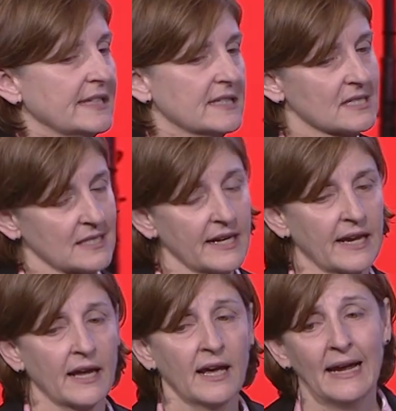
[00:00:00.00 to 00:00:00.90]
a
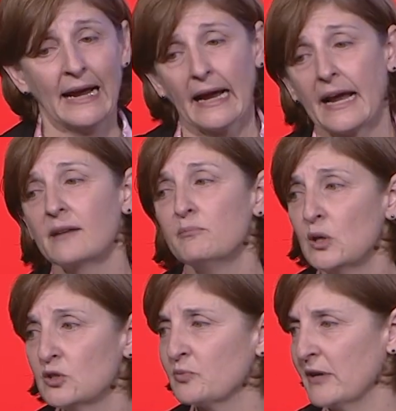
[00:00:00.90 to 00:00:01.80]
study, and
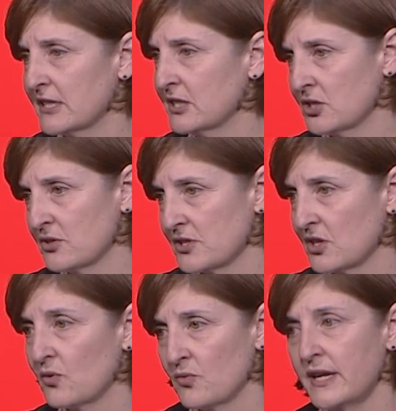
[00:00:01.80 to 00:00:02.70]
most practitioners
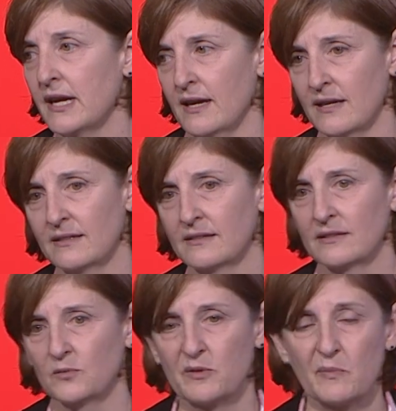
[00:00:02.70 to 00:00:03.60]
agree
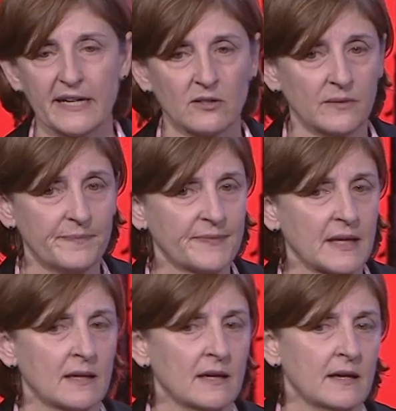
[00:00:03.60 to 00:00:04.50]
with Michael.
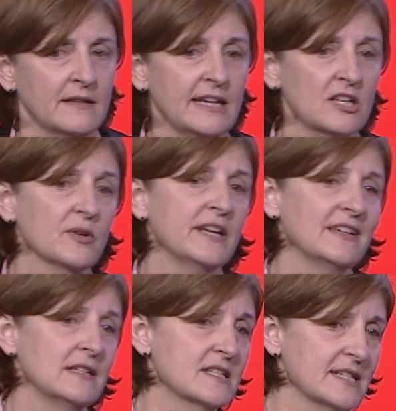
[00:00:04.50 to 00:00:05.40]
They agree
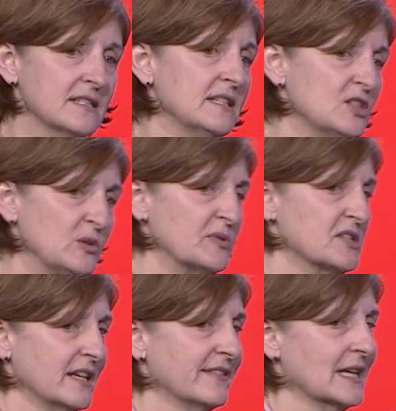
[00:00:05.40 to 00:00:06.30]
that in
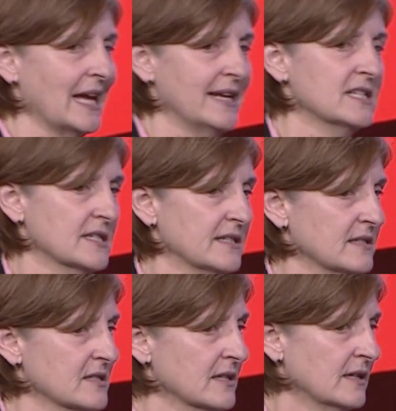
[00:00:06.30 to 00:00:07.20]
62% of the cases,